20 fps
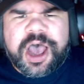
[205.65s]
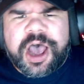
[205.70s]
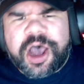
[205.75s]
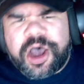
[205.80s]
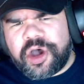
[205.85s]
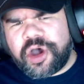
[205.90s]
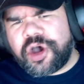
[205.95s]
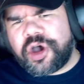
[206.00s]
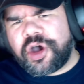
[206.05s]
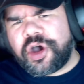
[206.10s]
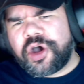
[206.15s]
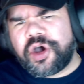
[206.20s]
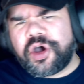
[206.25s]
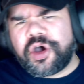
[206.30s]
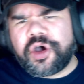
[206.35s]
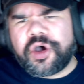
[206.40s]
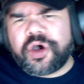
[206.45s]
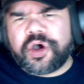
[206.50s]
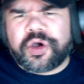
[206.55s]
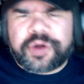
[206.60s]

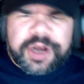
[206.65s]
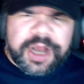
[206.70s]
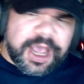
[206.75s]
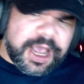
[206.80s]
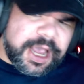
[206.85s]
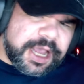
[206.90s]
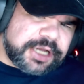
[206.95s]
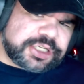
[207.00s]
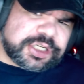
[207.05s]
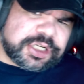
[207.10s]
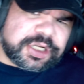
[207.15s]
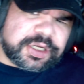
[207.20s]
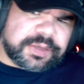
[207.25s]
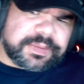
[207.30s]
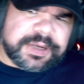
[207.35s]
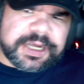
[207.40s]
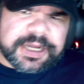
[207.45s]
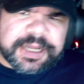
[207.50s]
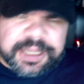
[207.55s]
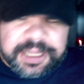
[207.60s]
Oh, Nigel
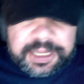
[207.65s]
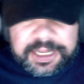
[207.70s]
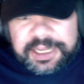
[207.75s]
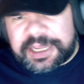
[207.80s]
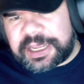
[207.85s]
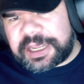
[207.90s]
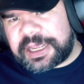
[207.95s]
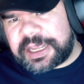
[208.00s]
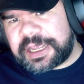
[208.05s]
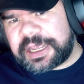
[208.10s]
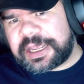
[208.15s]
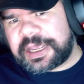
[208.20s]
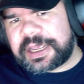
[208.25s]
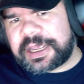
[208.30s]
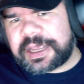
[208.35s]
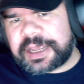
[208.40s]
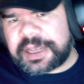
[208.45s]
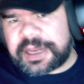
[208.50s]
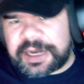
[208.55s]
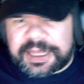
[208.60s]

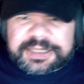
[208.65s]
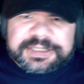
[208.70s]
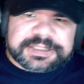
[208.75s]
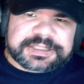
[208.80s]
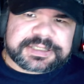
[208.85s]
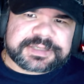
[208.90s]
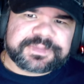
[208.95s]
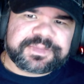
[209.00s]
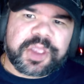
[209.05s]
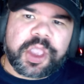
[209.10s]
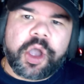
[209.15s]
McGuinness.